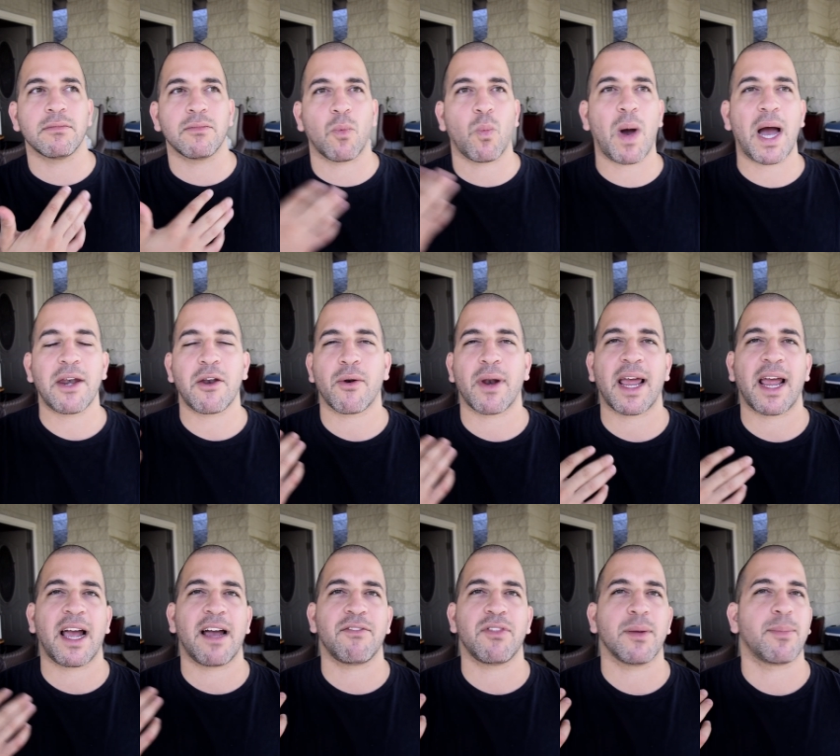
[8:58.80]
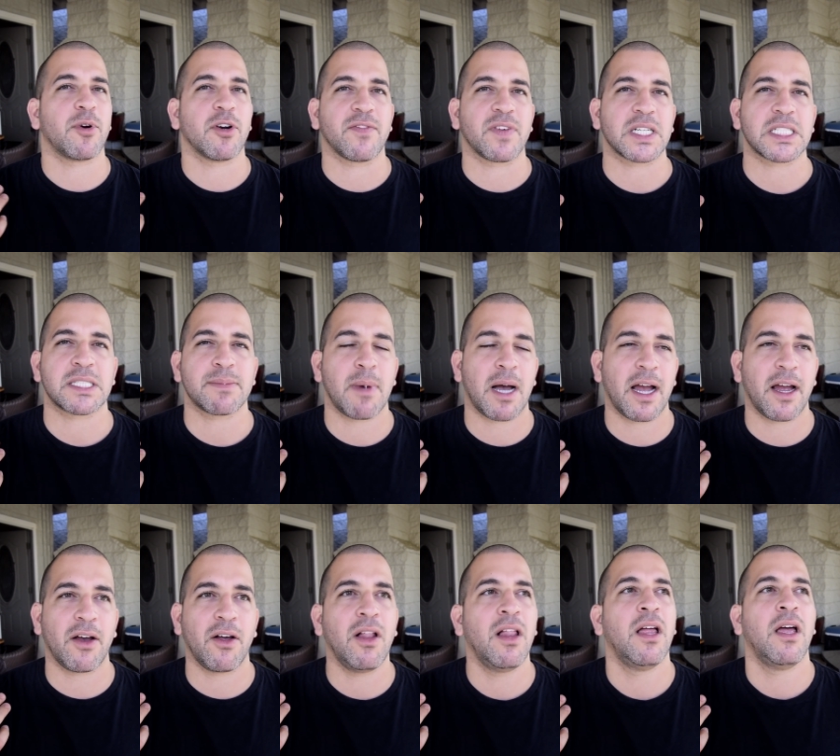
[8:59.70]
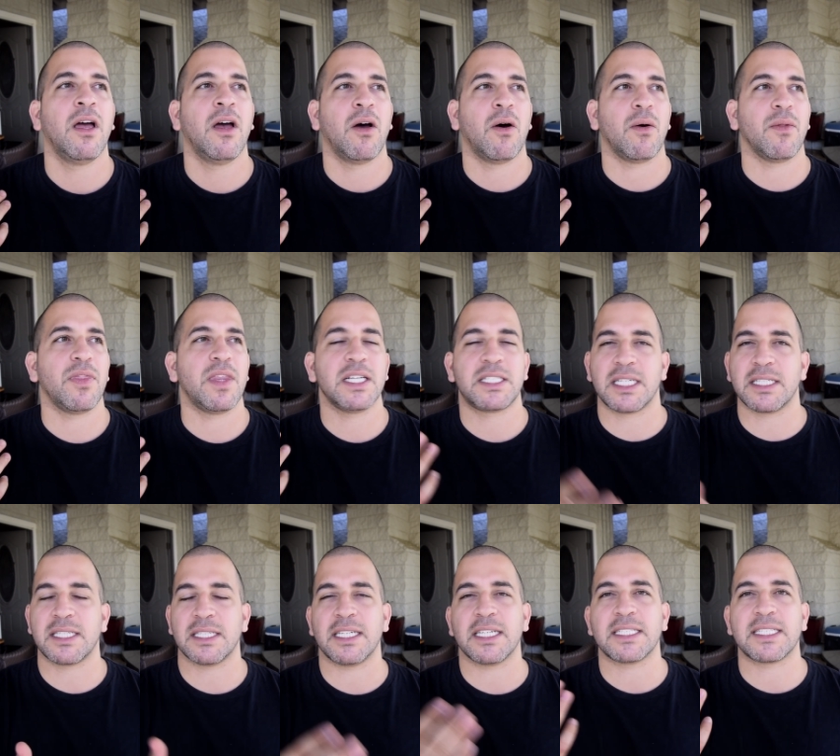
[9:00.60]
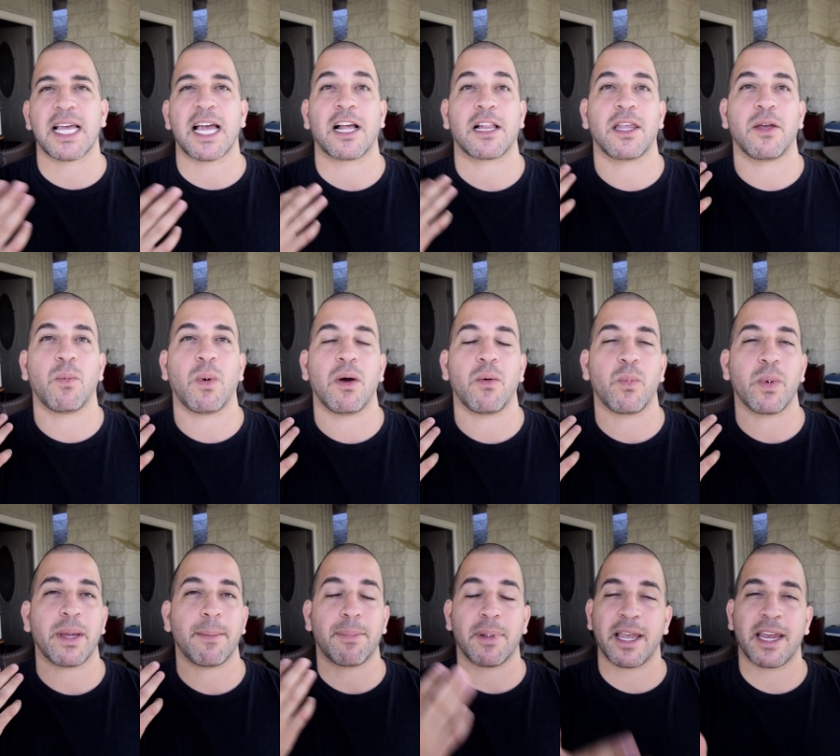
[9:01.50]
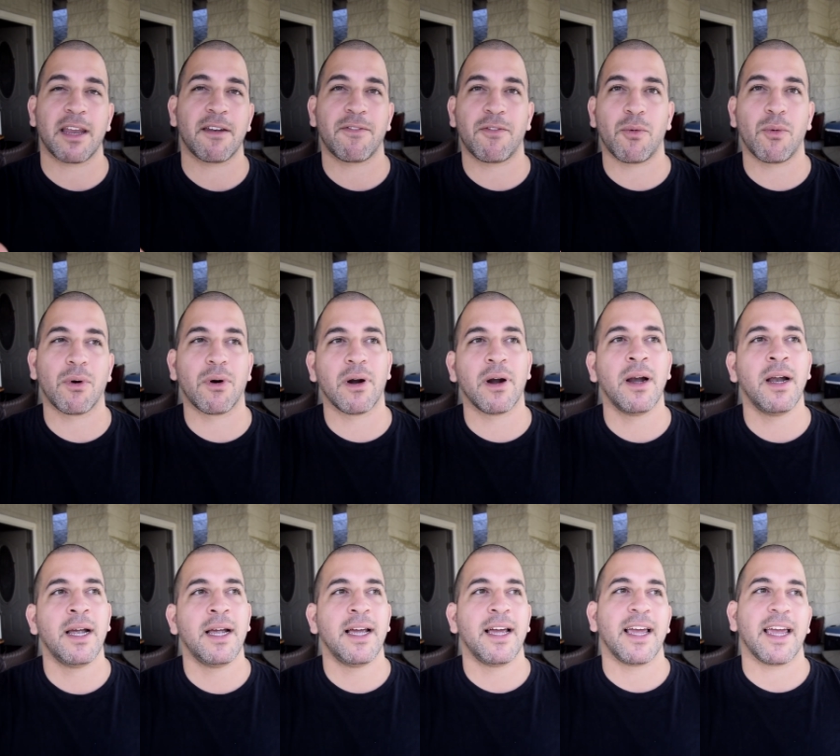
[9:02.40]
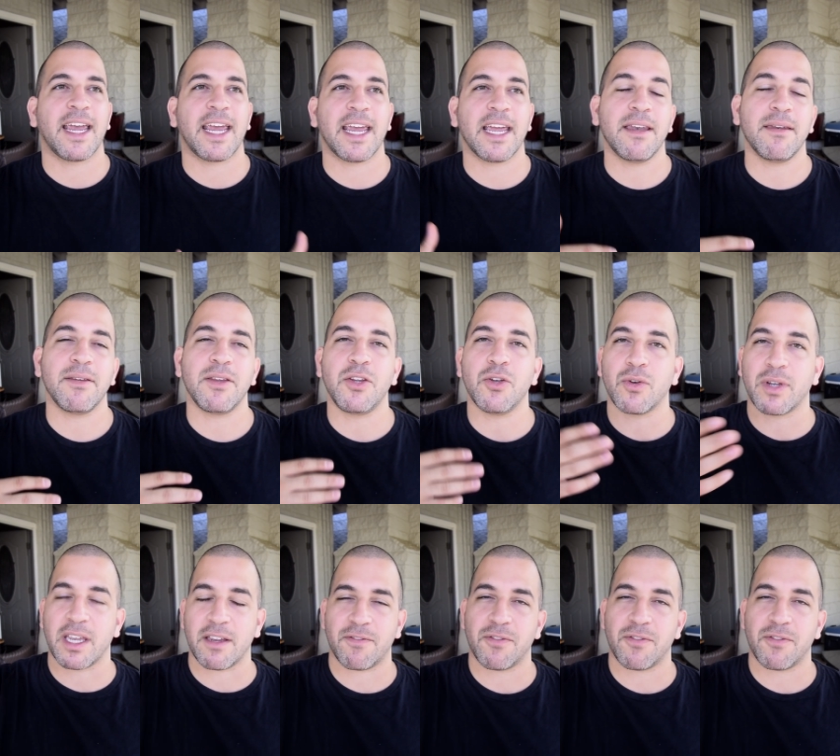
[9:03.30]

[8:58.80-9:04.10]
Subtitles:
why don't I have the perfect smile? This isn't exactly what we planned for. And you'll get